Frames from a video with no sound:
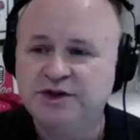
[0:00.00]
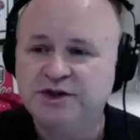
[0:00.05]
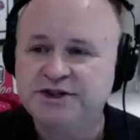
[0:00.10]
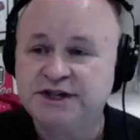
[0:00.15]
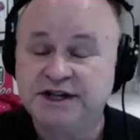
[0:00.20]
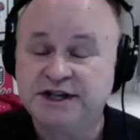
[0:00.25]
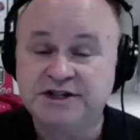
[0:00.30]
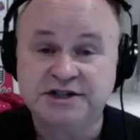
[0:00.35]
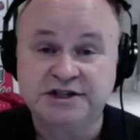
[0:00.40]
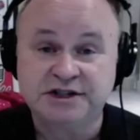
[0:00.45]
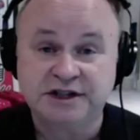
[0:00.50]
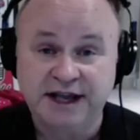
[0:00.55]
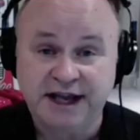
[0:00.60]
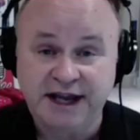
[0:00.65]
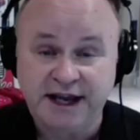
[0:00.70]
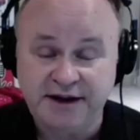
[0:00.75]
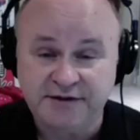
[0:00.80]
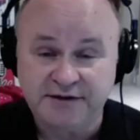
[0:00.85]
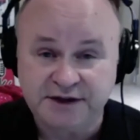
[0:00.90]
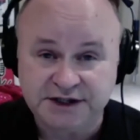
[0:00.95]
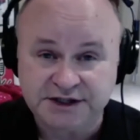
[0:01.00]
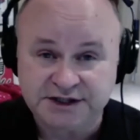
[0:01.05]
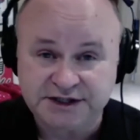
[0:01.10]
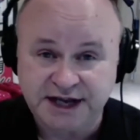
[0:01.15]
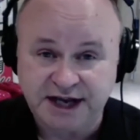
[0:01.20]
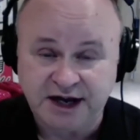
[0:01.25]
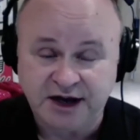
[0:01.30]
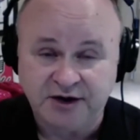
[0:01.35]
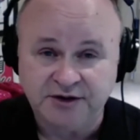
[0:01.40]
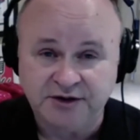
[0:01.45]
a slave in the
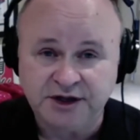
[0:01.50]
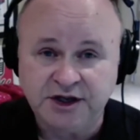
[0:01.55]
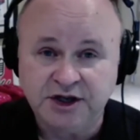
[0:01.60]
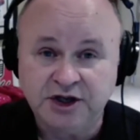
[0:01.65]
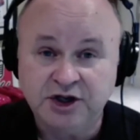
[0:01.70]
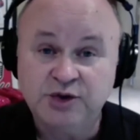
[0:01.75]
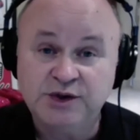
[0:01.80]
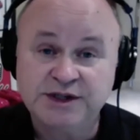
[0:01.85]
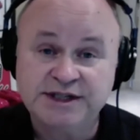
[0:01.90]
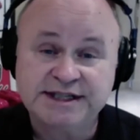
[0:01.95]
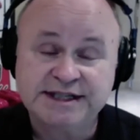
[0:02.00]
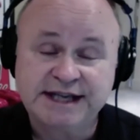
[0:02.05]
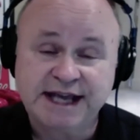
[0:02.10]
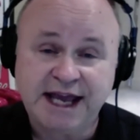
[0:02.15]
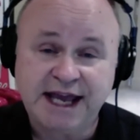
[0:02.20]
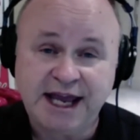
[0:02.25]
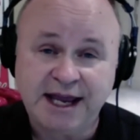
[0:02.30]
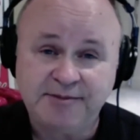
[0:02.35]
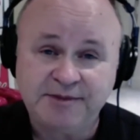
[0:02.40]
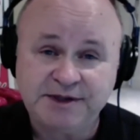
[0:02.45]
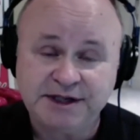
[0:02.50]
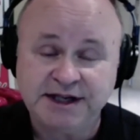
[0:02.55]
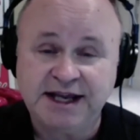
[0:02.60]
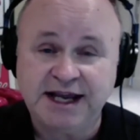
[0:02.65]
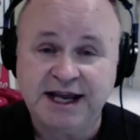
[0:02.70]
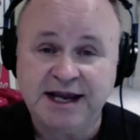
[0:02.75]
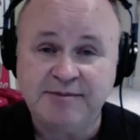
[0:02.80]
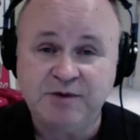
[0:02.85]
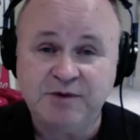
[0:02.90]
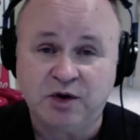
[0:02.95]
South, who escaped and
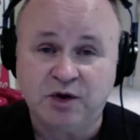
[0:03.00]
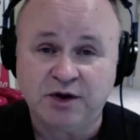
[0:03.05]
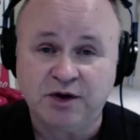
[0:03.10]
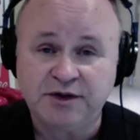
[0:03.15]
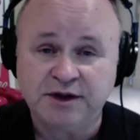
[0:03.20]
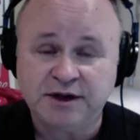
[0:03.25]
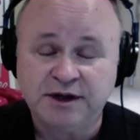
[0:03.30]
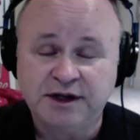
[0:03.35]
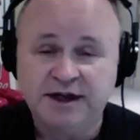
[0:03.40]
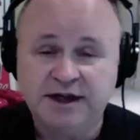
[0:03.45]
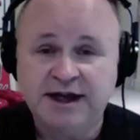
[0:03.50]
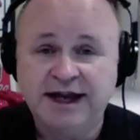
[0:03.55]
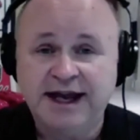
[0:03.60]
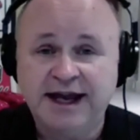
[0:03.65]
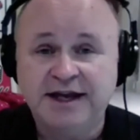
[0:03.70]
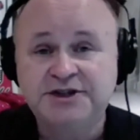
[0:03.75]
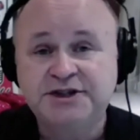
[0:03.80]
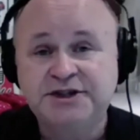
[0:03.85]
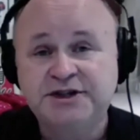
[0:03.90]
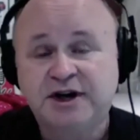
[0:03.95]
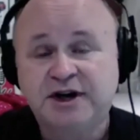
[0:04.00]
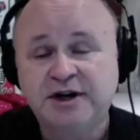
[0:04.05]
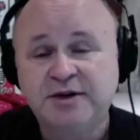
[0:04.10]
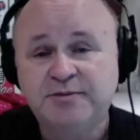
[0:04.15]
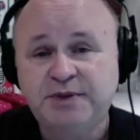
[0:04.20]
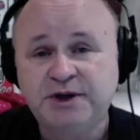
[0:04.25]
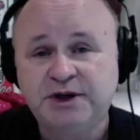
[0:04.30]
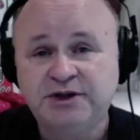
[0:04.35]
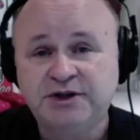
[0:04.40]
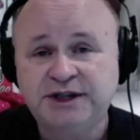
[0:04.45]
came north and started
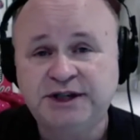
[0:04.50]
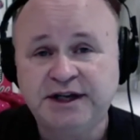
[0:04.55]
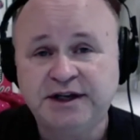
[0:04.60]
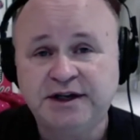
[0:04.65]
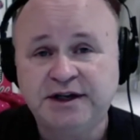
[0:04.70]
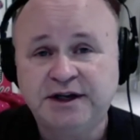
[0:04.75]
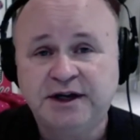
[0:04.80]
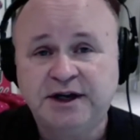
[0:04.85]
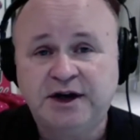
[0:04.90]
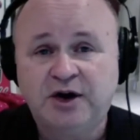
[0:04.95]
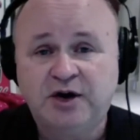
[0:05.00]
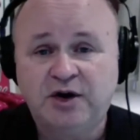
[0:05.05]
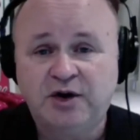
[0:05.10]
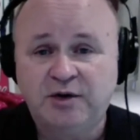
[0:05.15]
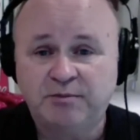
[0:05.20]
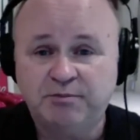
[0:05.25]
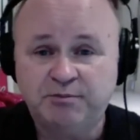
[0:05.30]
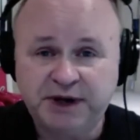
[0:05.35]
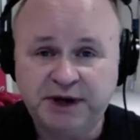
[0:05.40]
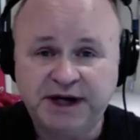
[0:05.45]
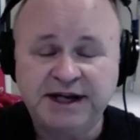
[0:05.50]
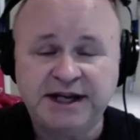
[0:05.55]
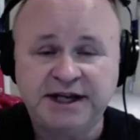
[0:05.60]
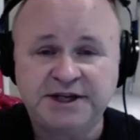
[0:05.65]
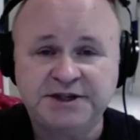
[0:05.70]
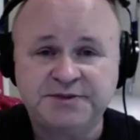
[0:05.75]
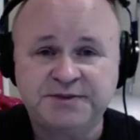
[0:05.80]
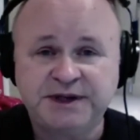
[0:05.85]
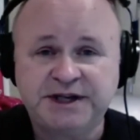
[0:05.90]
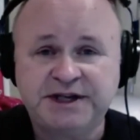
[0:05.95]
building
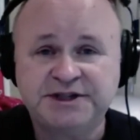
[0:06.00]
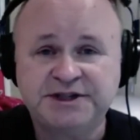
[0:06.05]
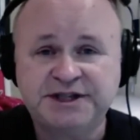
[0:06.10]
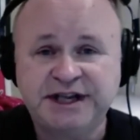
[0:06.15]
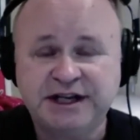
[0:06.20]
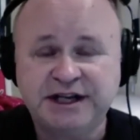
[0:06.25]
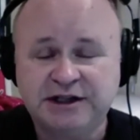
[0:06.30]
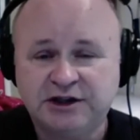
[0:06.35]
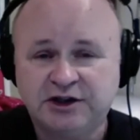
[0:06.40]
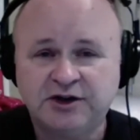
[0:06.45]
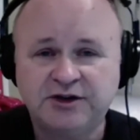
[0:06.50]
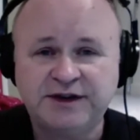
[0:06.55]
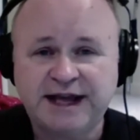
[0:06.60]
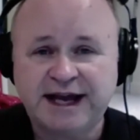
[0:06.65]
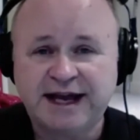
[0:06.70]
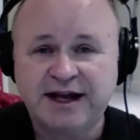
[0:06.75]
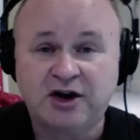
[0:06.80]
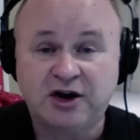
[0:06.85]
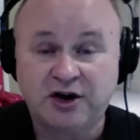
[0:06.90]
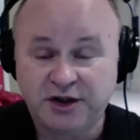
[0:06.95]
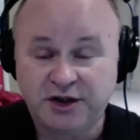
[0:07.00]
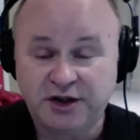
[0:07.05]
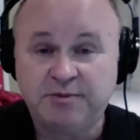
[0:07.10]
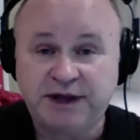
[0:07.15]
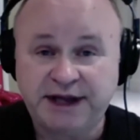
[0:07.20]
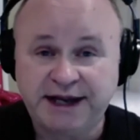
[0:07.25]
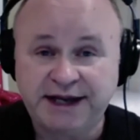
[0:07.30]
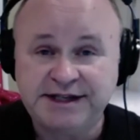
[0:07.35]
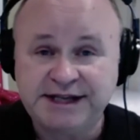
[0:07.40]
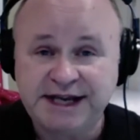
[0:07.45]
buggies, because he had learned that on the
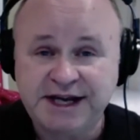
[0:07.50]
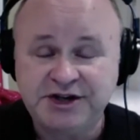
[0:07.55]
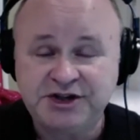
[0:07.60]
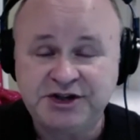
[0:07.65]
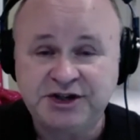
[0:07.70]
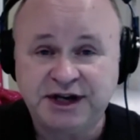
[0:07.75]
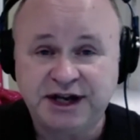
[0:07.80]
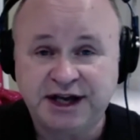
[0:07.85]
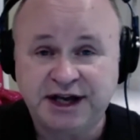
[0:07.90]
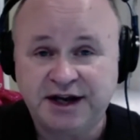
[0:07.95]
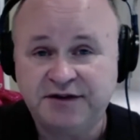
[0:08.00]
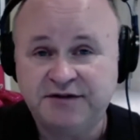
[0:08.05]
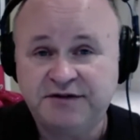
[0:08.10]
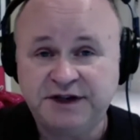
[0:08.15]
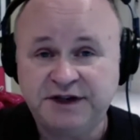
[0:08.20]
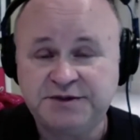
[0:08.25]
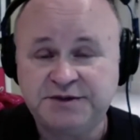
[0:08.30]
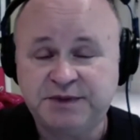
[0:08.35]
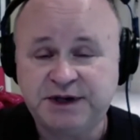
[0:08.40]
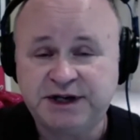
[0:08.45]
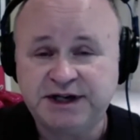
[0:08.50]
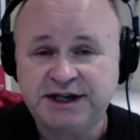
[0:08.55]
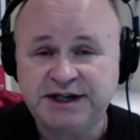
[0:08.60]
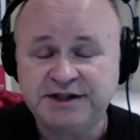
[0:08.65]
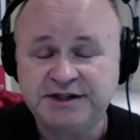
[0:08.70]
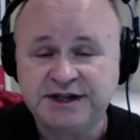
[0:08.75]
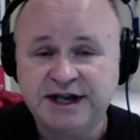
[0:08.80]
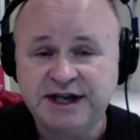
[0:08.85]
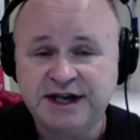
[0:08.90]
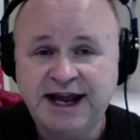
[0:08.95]
plantation, how to fix
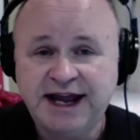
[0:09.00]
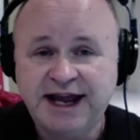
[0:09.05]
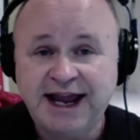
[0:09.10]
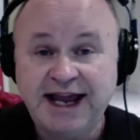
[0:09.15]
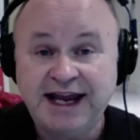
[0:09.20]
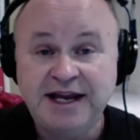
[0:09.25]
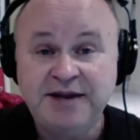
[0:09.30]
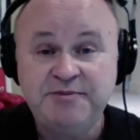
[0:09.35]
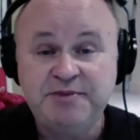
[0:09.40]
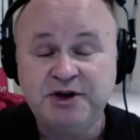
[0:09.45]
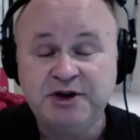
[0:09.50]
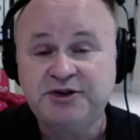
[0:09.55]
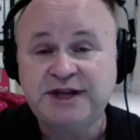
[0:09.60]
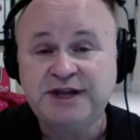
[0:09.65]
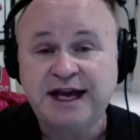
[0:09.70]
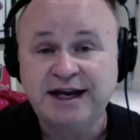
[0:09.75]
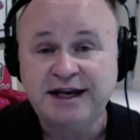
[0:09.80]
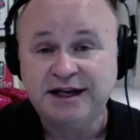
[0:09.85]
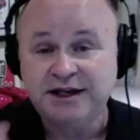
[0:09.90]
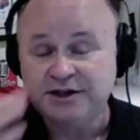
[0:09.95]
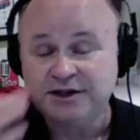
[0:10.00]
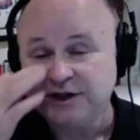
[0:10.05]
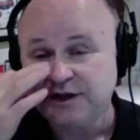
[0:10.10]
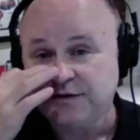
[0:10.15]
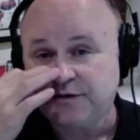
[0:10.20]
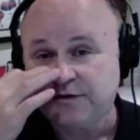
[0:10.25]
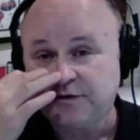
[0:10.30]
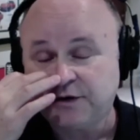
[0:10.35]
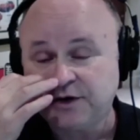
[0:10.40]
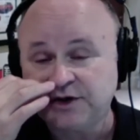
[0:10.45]
buggies. And he built that into the
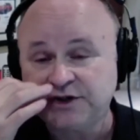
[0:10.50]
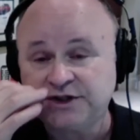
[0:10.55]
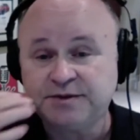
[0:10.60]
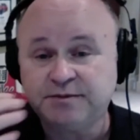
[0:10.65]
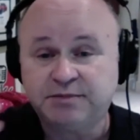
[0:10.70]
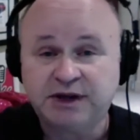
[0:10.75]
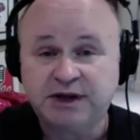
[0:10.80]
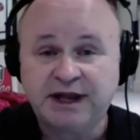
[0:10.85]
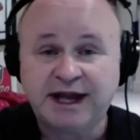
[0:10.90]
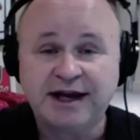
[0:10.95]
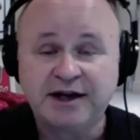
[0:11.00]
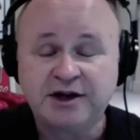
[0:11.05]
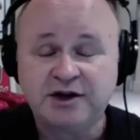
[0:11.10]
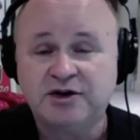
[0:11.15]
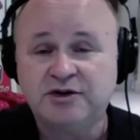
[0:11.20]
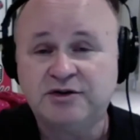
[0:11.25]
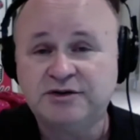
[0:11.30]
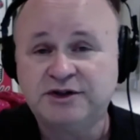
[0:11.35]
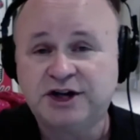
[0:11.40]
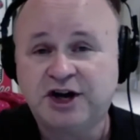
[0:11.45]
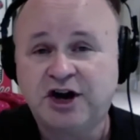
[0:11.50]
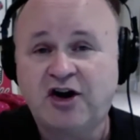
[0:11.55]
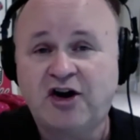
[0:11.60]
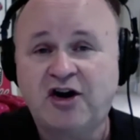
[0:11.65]
first Black-owned car